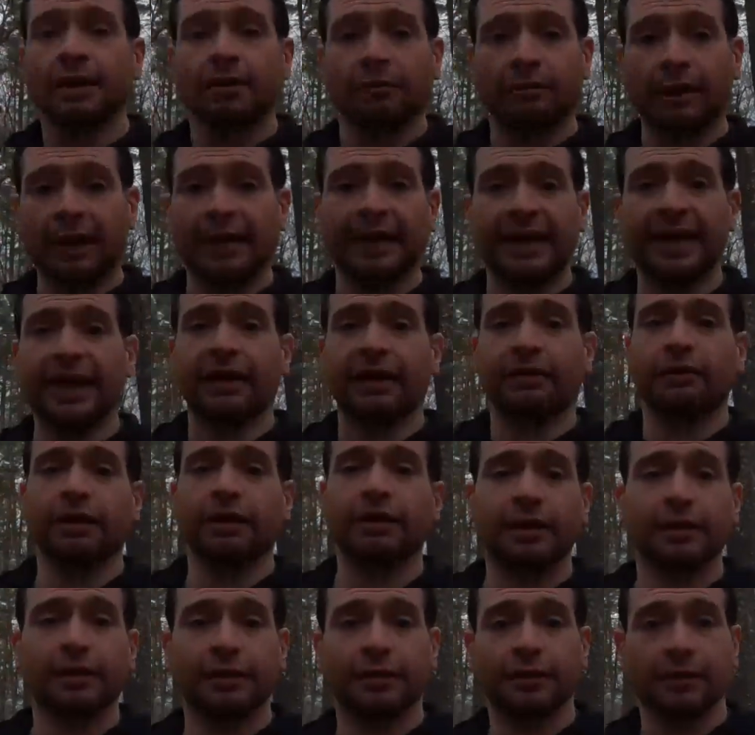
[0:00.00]
right now,
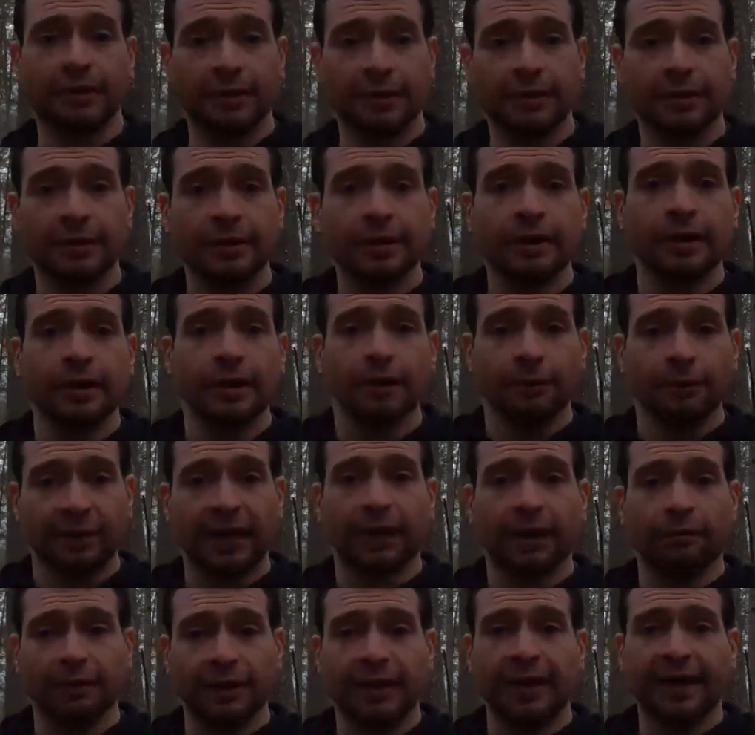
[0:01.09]
we
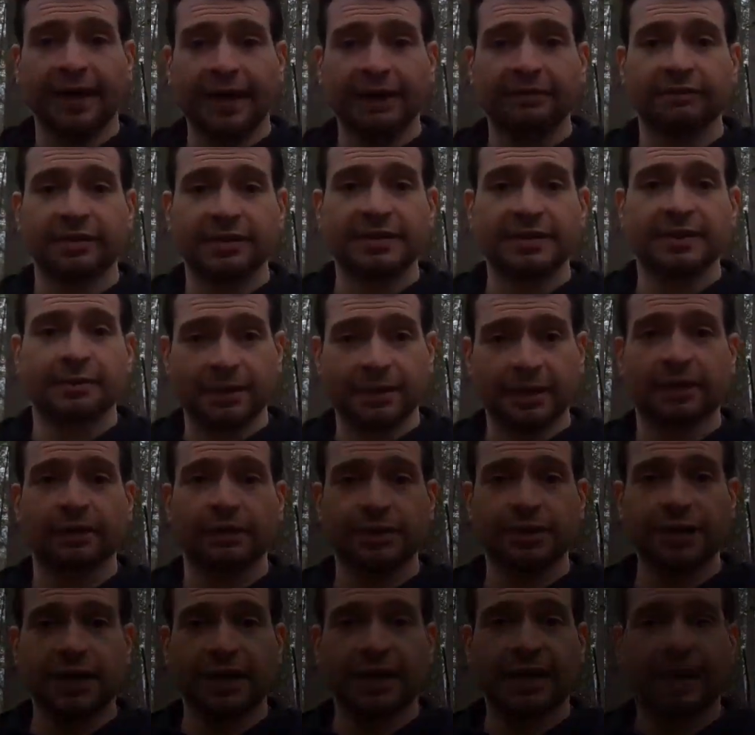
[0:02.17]
got one ahead of us that we're to go
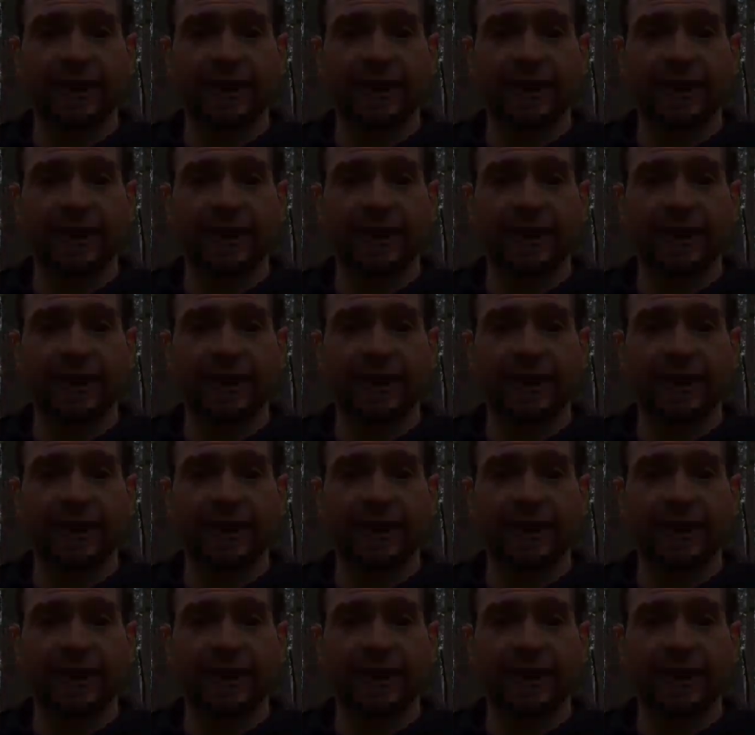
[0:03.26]
check